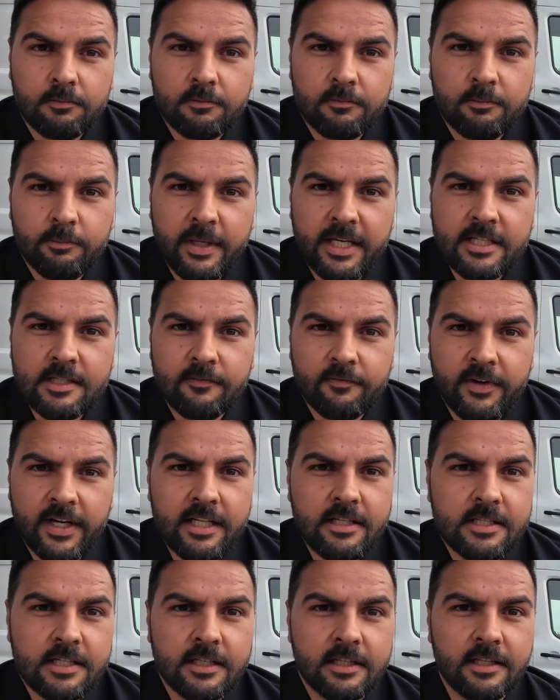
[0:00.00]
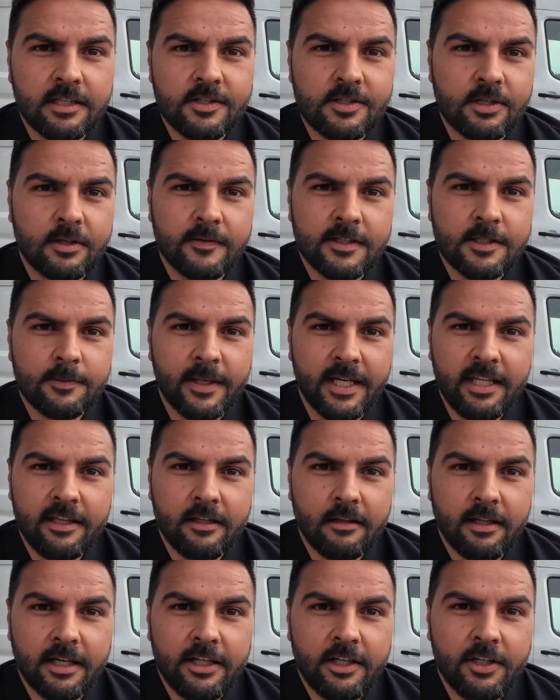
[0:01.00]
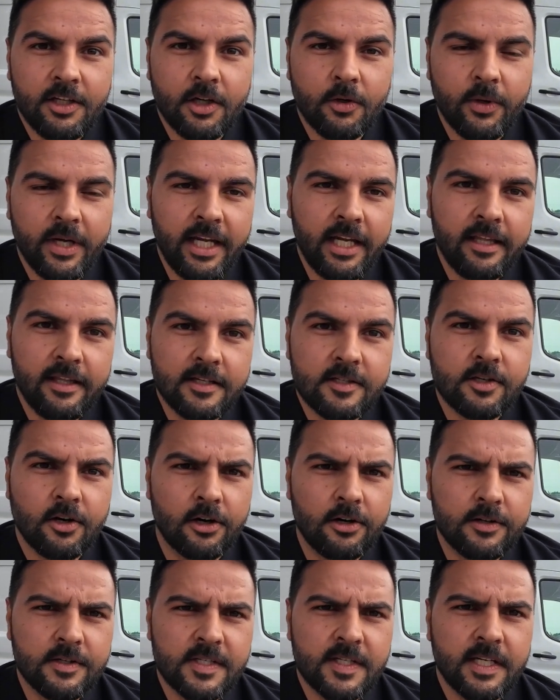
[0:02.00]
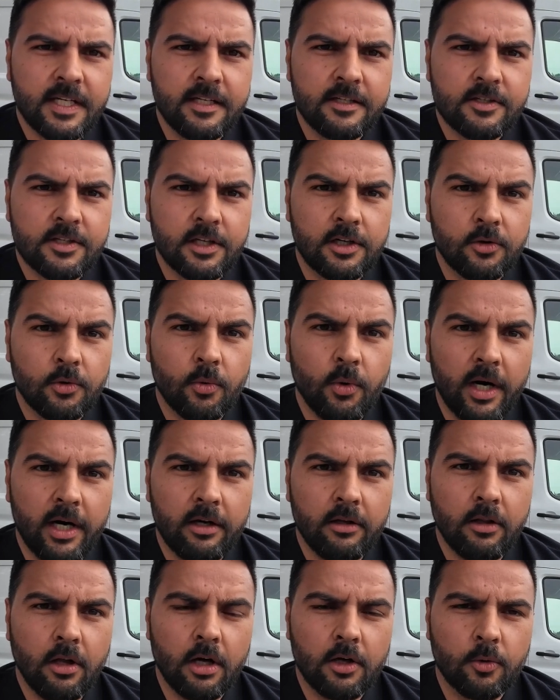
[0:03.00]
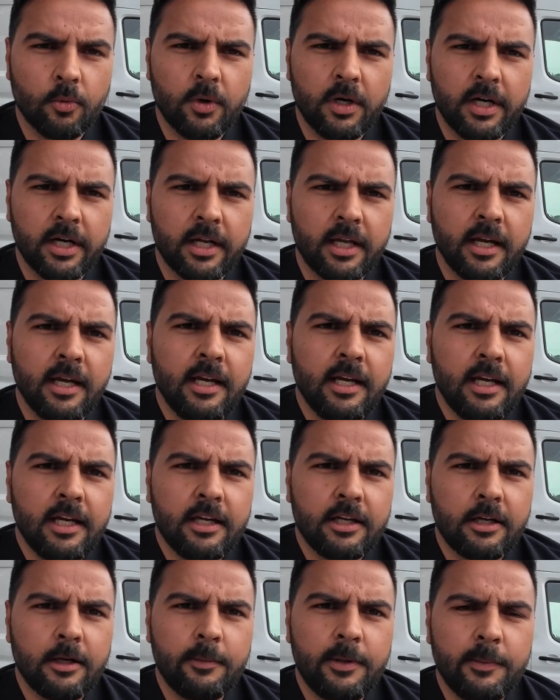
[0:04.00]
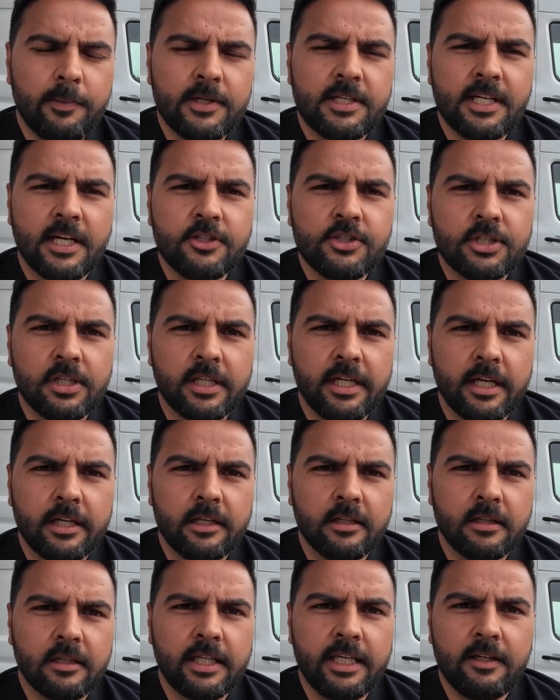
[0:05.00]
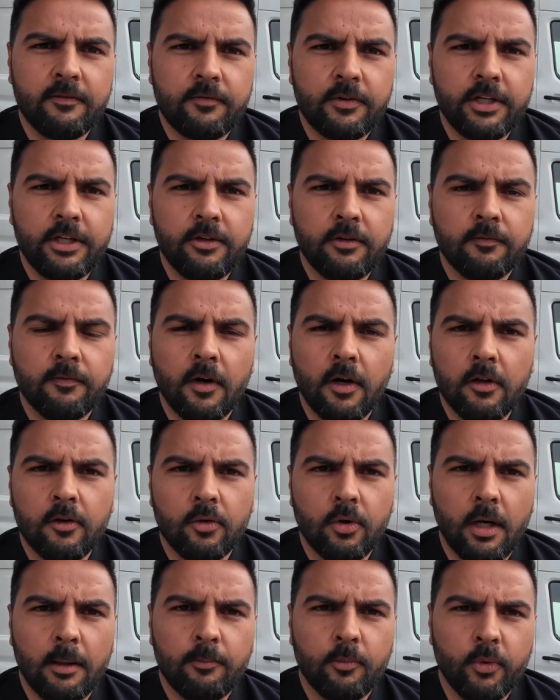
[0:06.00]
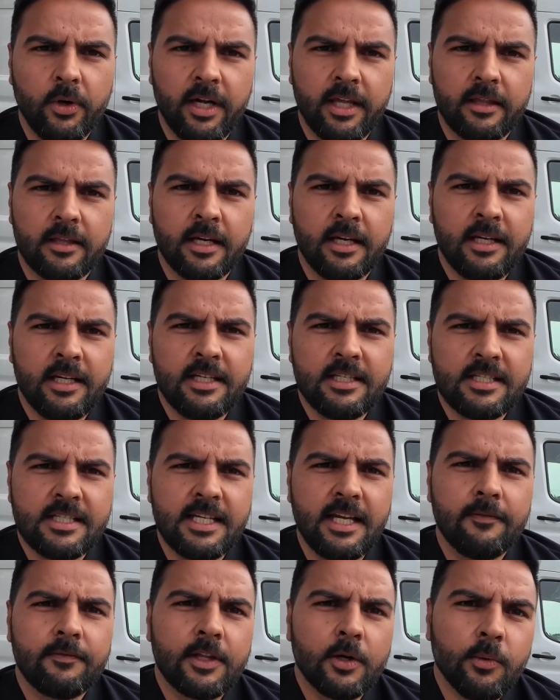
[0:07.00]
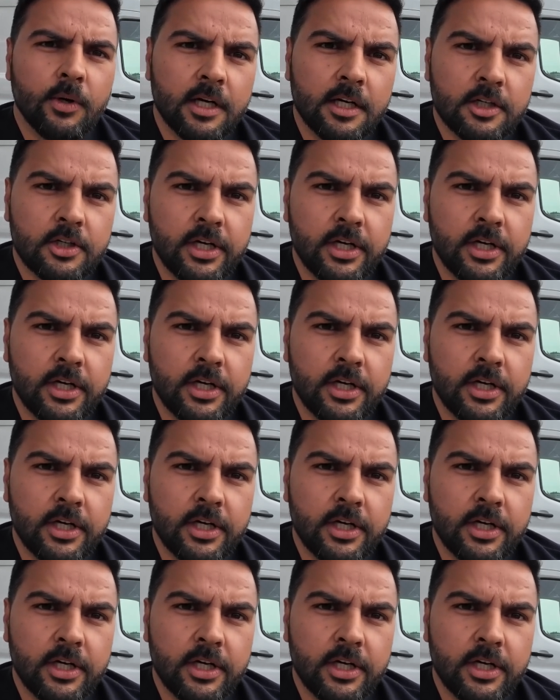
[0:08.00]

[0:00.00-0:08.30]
make some friends in the service bay, they'll let you know, hey, this car is in, it's going to require a lot of work. It could be potentially a good lead for you to follow up with. See if they want to